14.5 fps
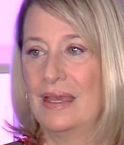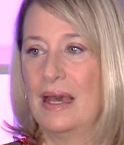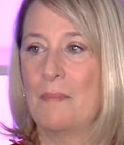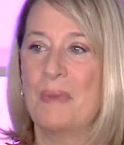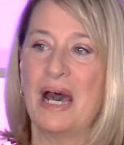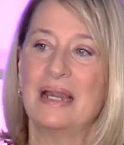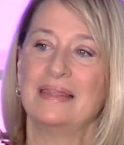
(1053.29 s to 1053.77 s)

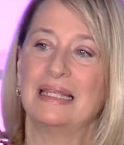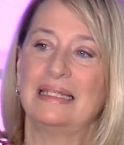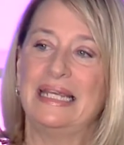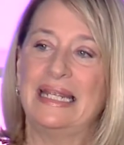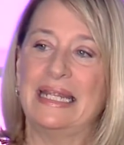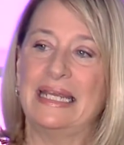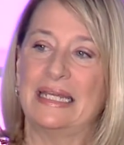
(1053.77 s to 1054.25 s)
Among the
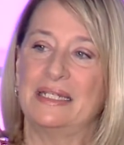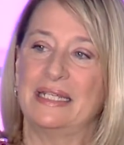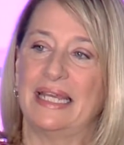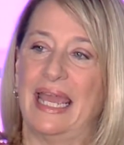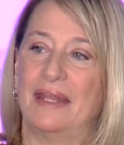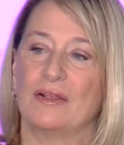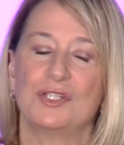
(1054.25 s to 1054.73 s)
leading
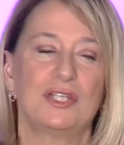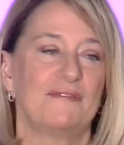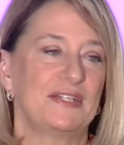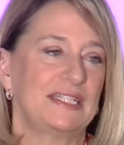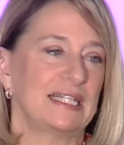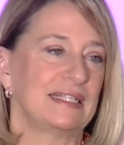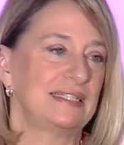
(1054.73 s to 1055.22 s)
indicators of
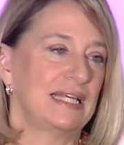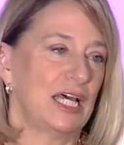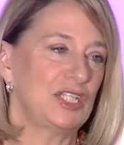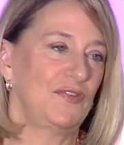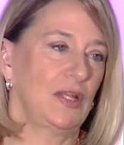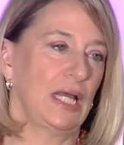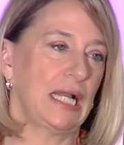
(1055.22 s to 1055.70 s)
a
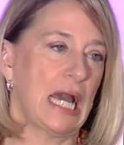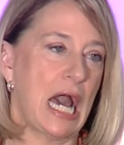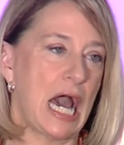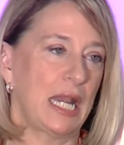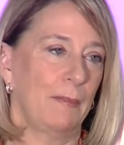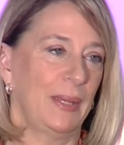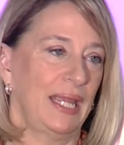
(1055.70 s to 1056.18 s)
successful
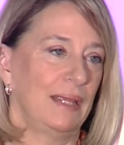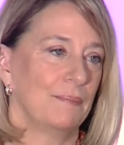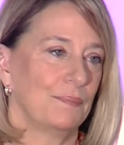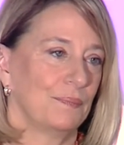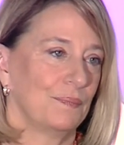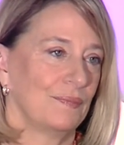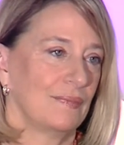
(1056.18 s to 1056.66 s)
economy
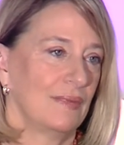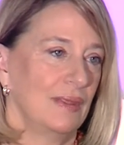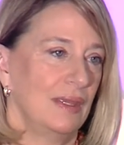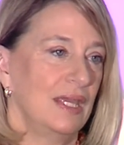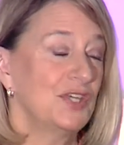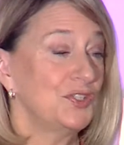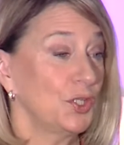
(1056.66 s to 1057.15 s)

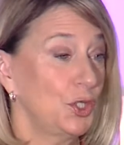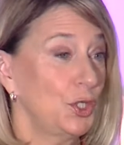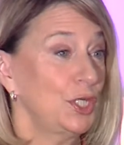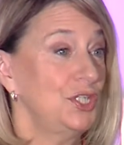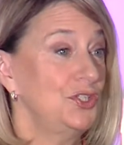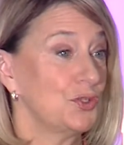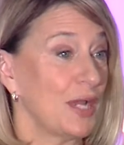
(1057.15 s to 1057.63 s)
is a
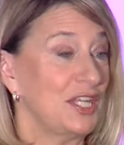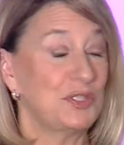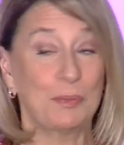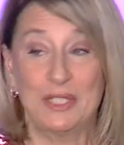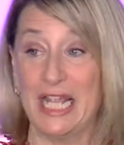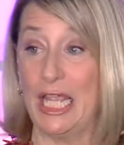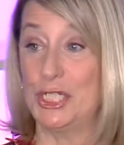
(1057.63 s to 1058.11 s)
good
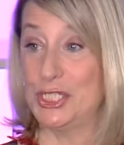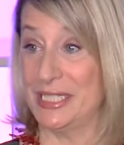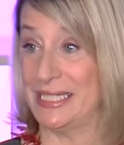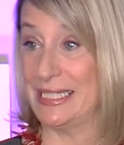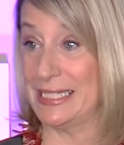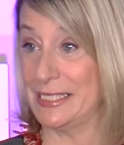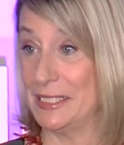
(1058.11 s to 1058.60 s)
transportation
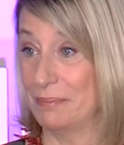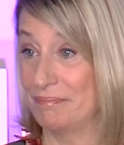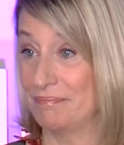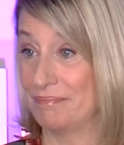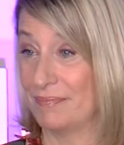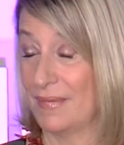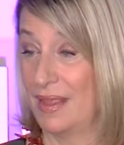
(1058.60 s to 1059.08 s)
system,
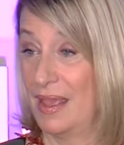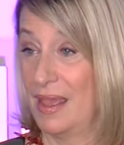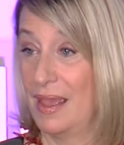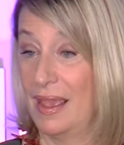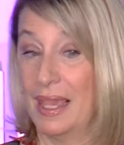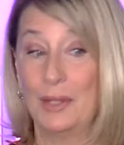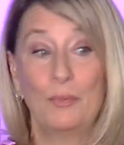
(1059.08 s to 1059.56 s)

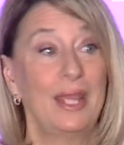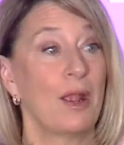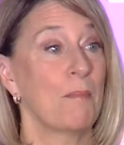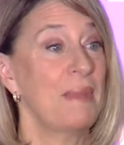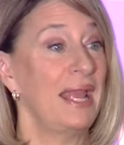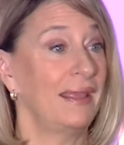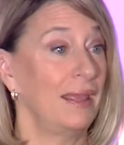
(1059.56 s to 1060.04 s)
and we
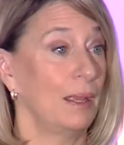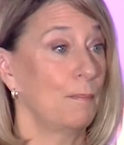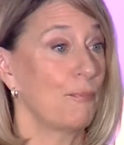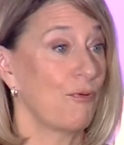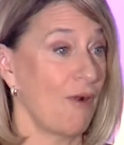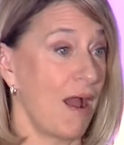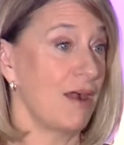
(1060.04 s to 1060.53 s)
are making
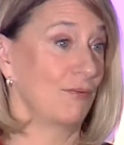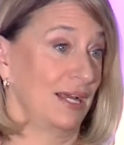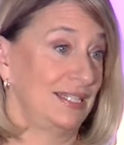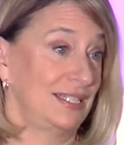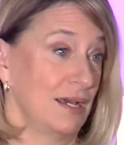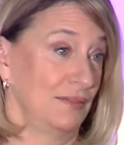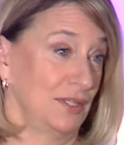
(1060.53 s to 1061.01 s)

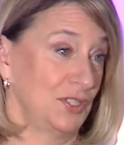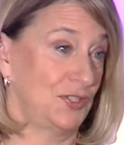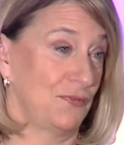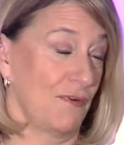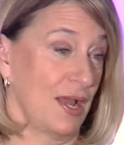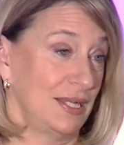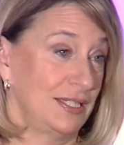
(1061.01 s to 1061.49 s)
progress on this
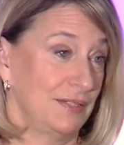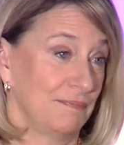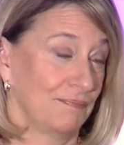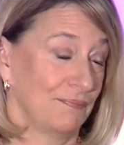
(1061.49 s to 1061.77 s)
front.